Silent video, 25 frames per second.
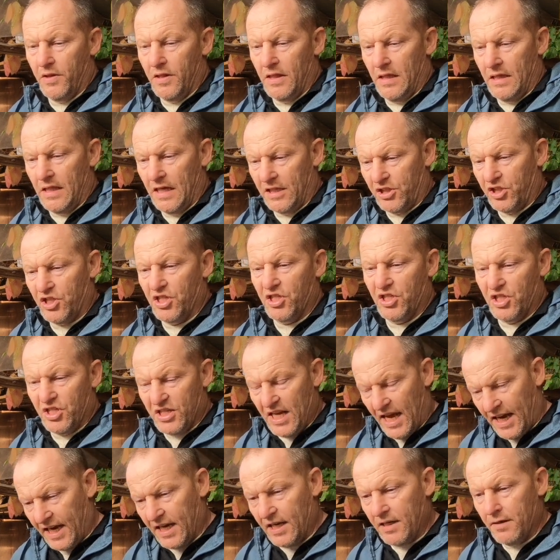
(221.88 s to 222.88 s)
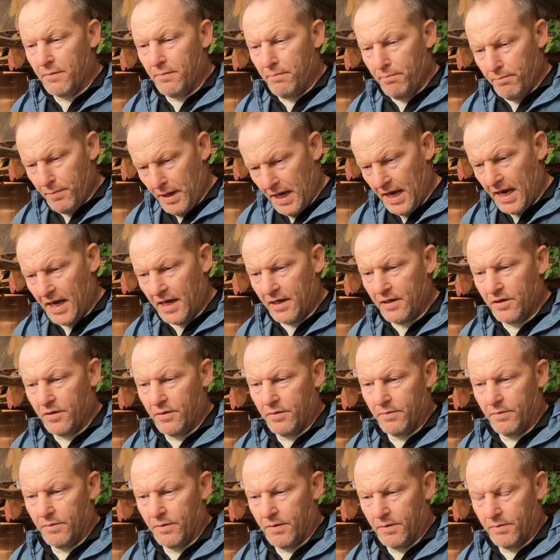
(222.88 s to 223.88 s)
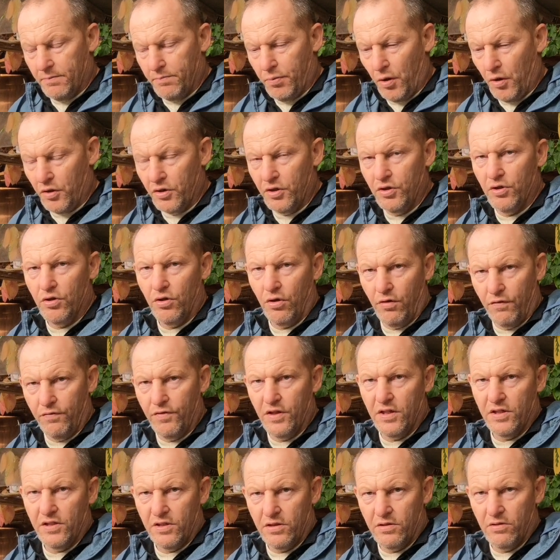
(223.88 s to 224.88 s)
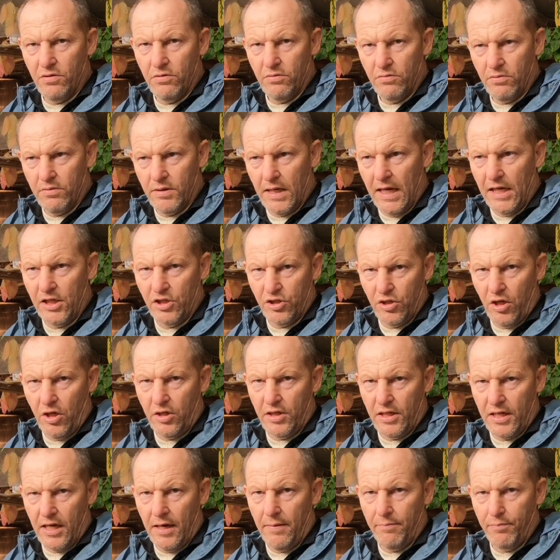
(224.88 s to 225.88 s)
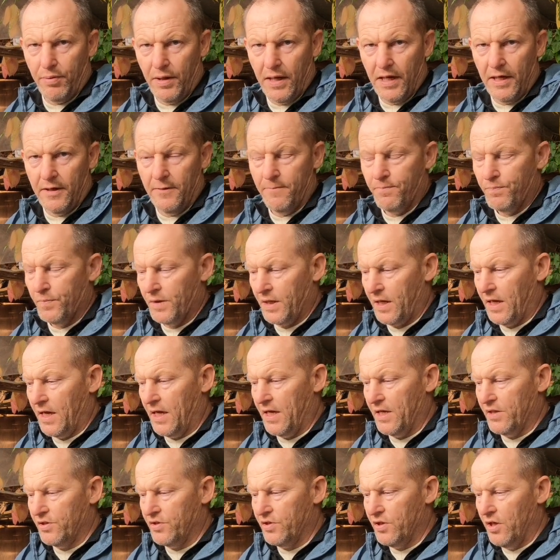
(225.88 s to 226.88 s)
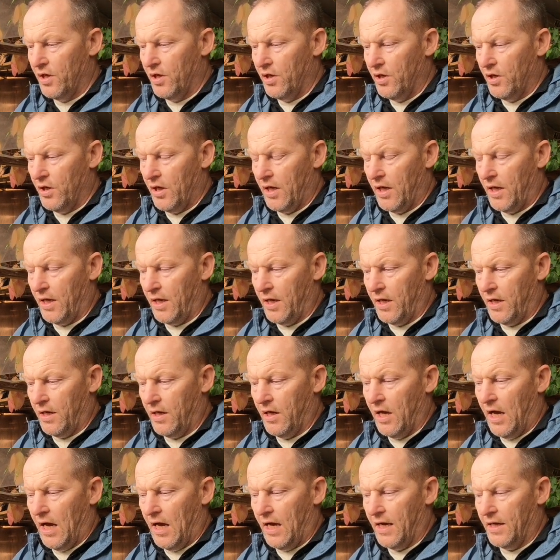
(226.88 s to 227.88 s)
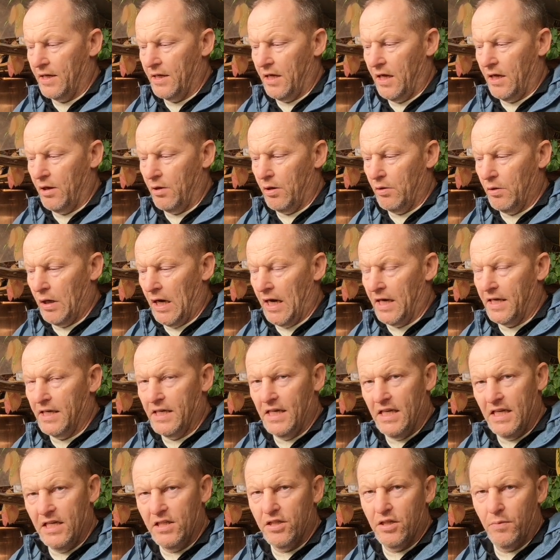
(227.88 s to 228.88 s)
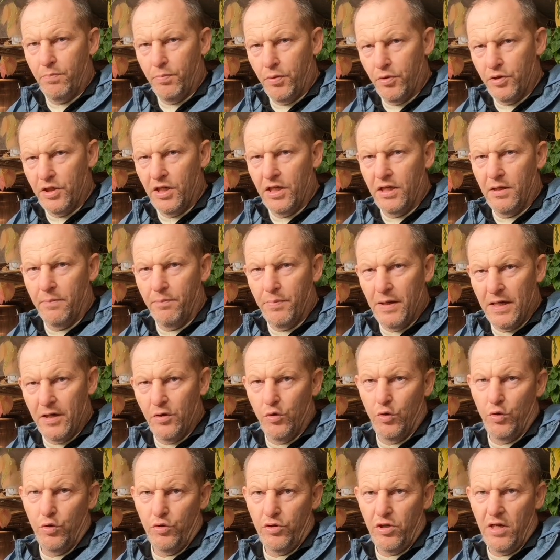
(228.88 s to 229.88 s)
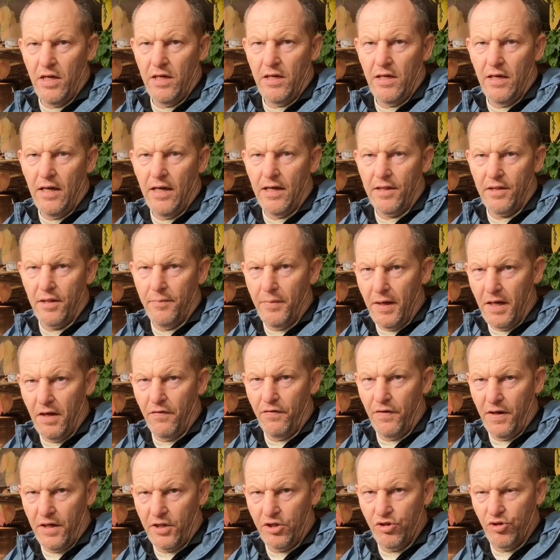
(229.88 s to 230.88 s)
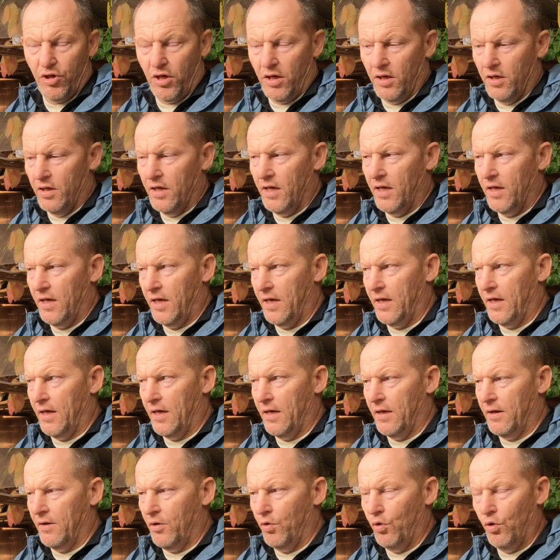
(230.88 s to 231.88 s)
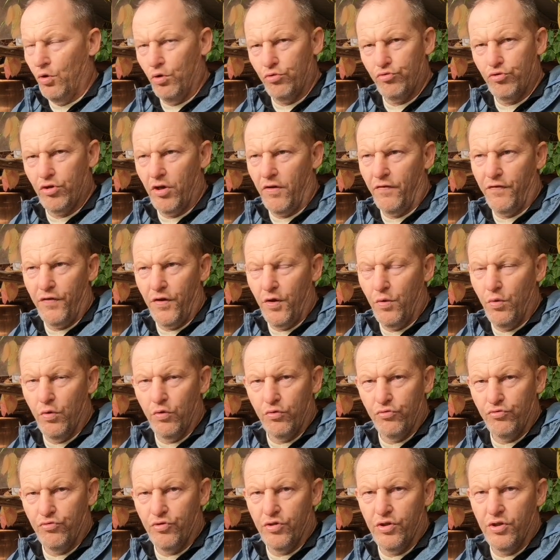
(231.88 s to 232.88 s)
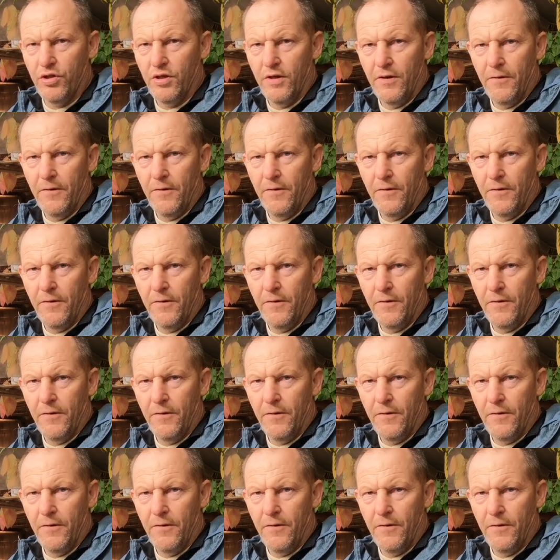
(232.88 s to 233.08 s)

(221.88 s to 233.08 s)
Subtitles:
that's the second main point of this Kickstarter campaign. Is I need to put in a big order at the manufacturer. Ordering a few hundred,